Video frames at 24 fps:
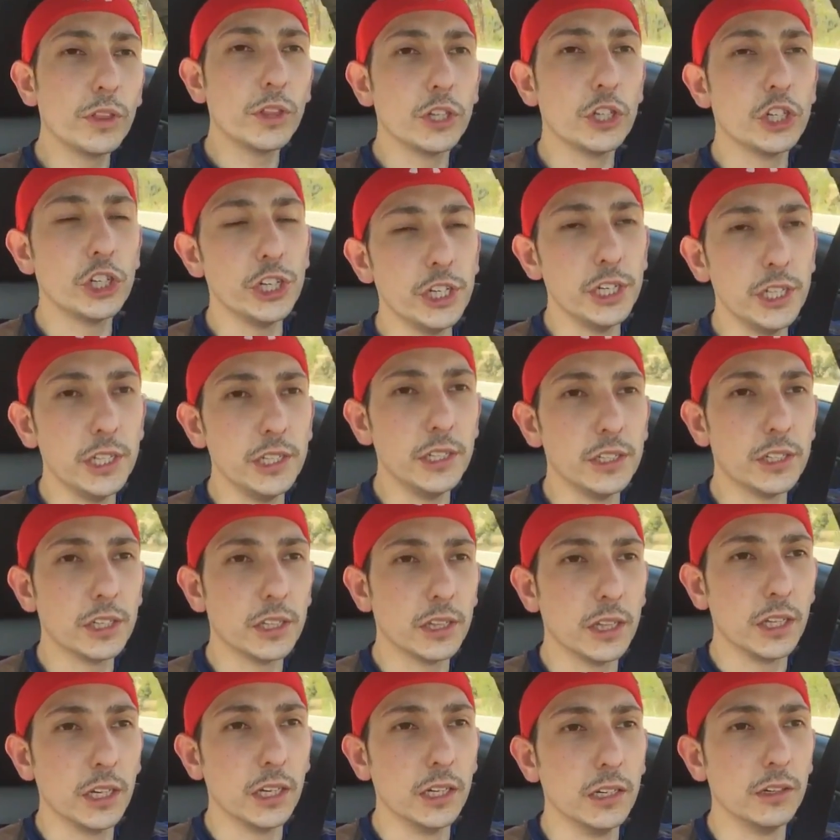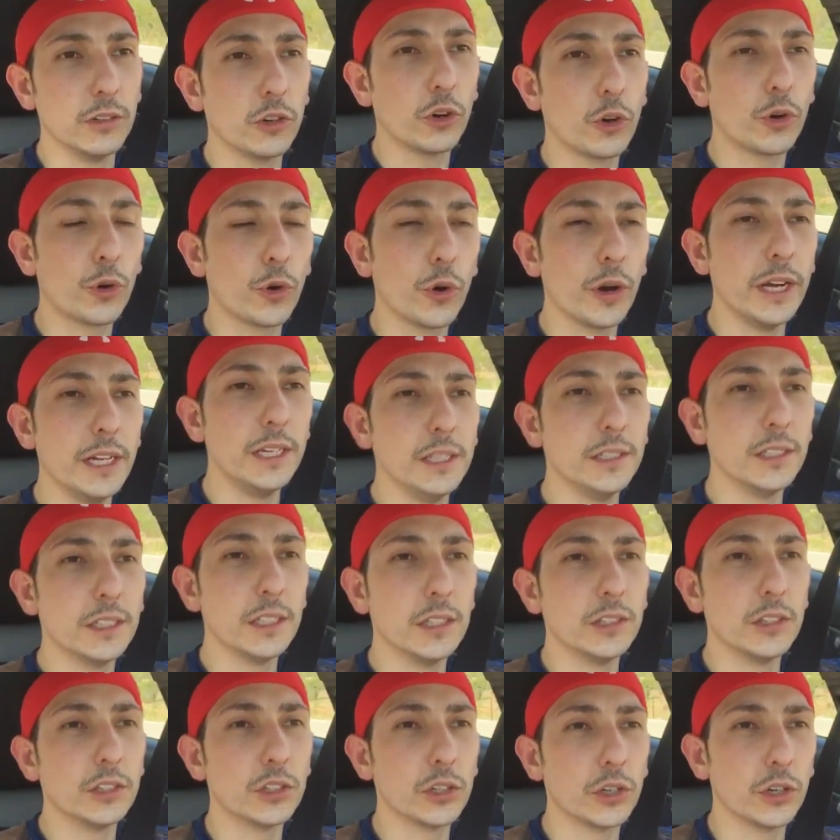The cheese and the
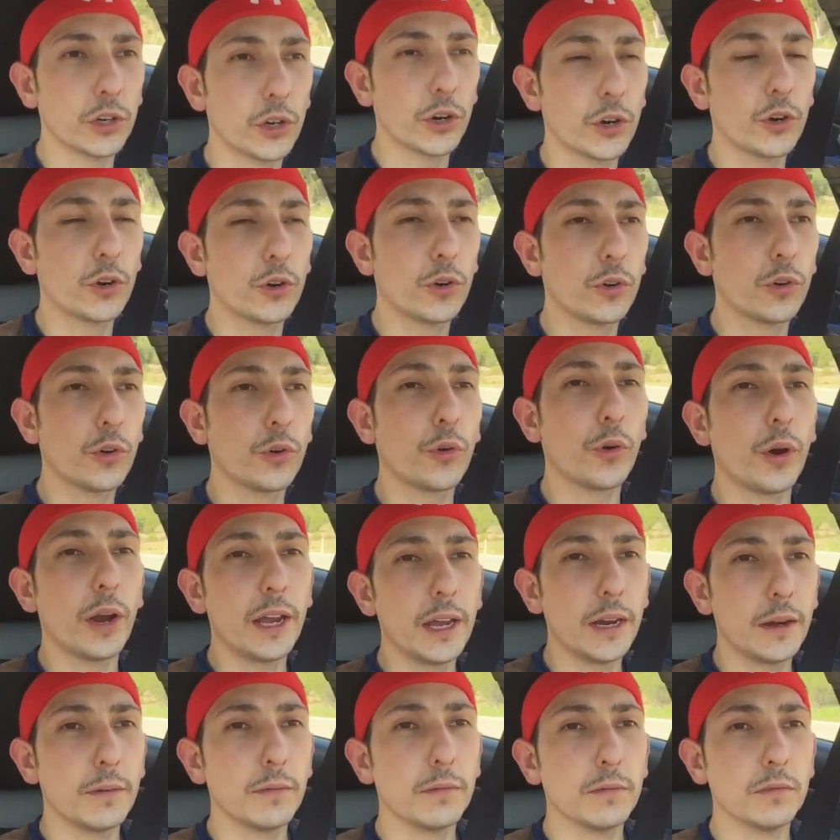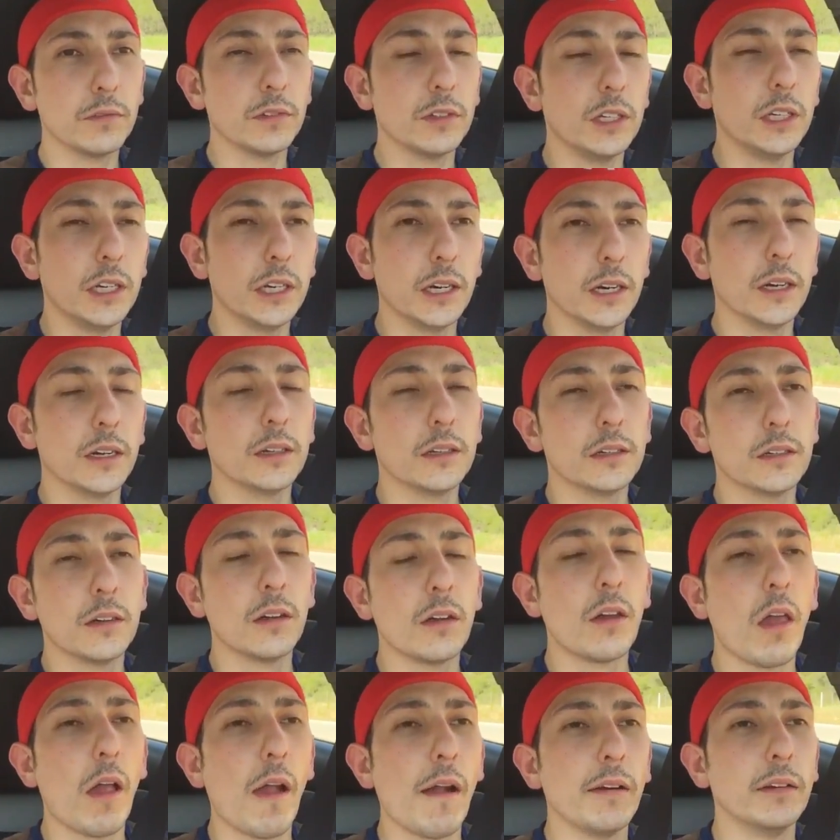craisins or cran, yeah,
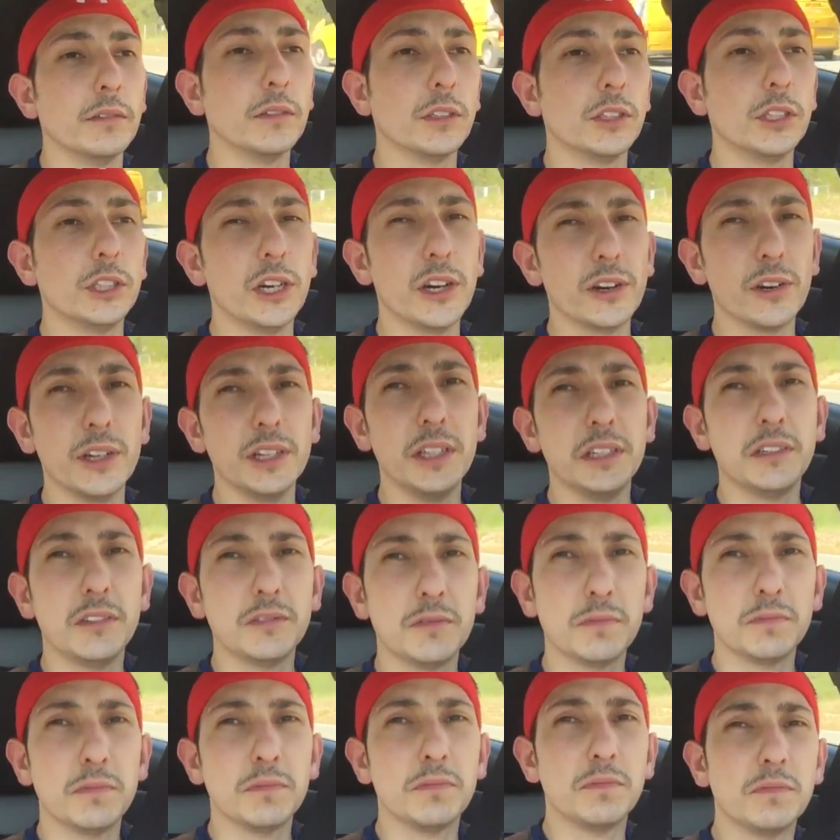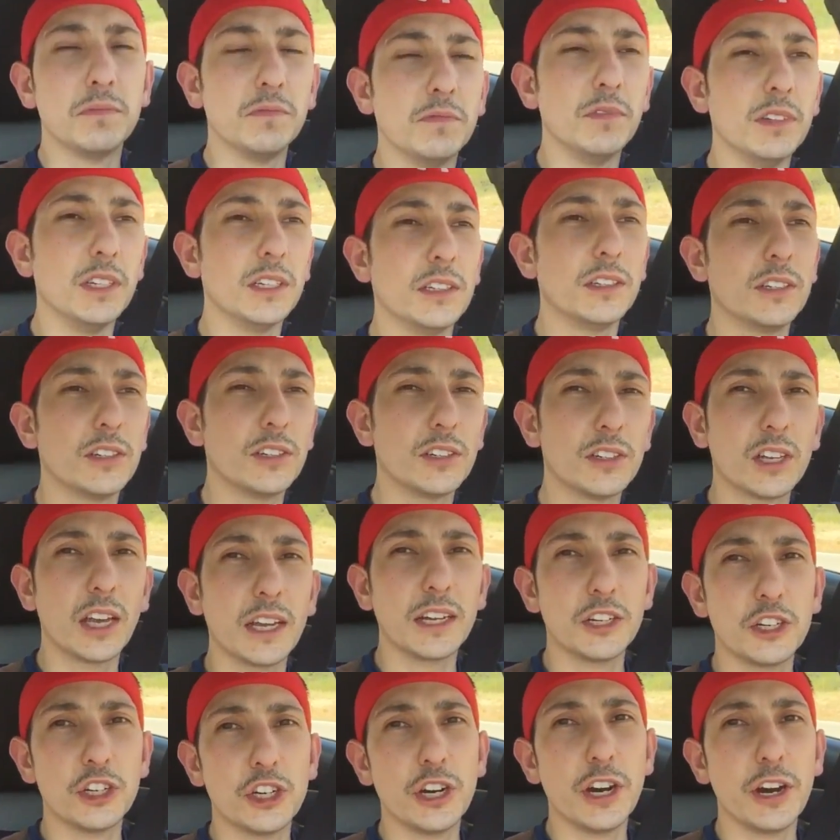cherry, just
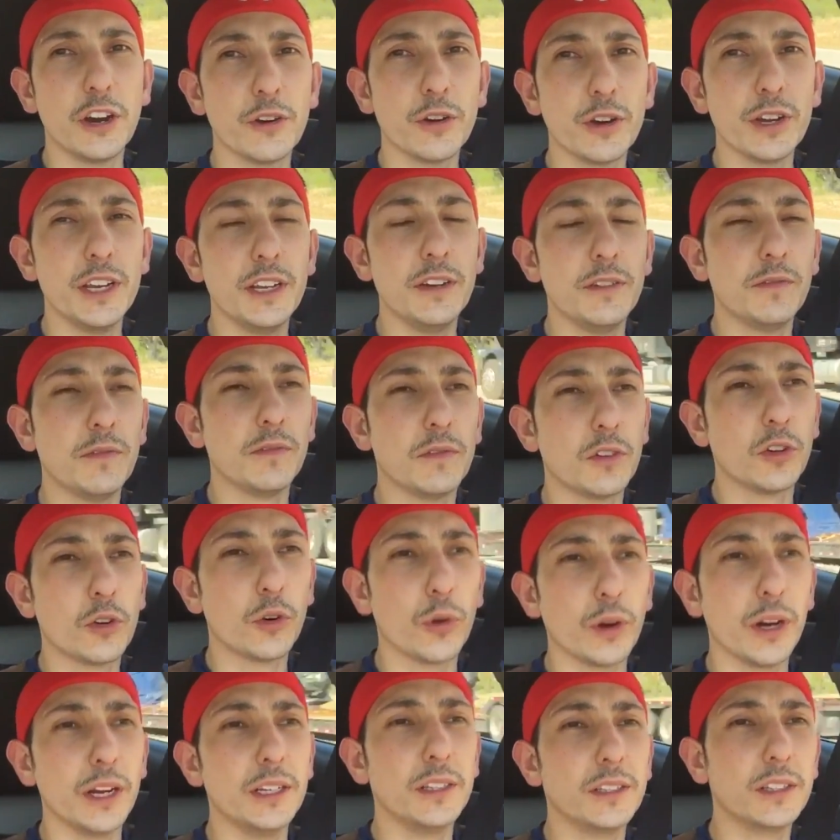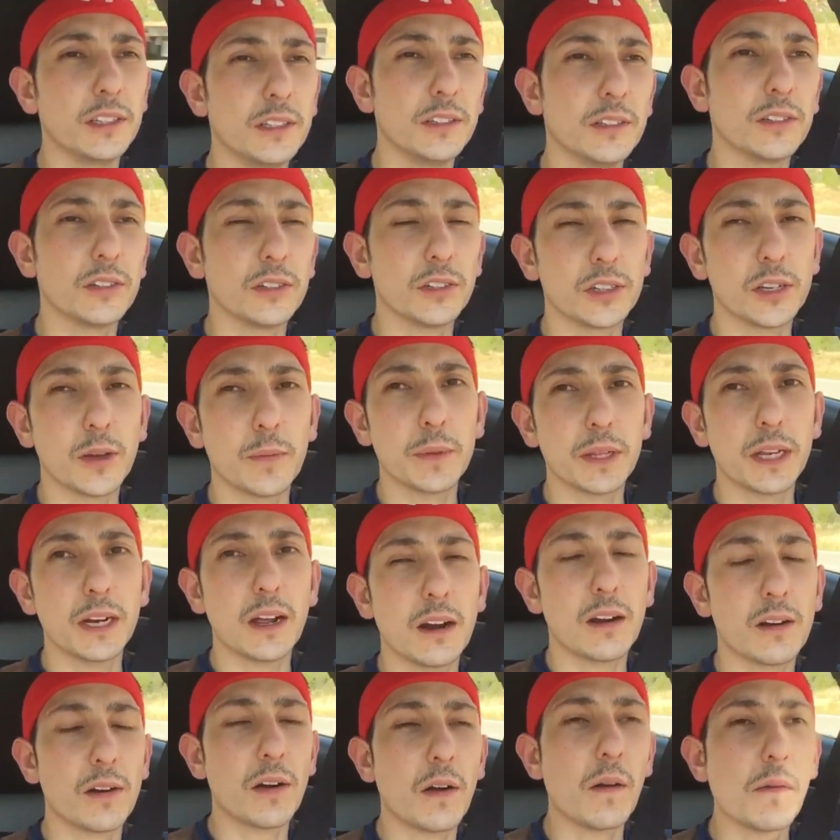like cherry craisins or something,
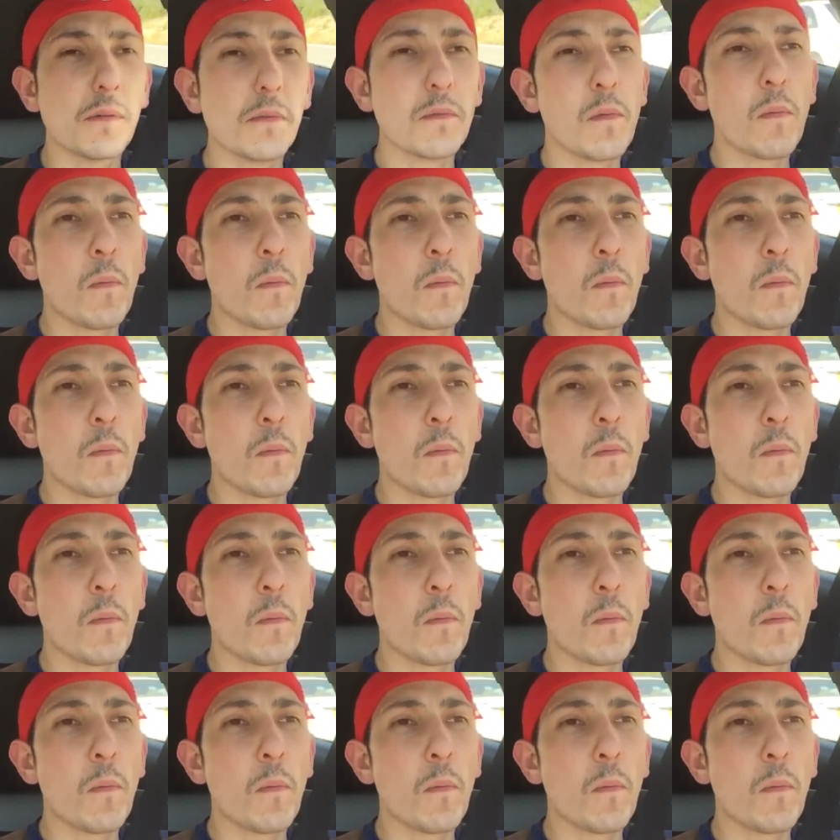I don't know.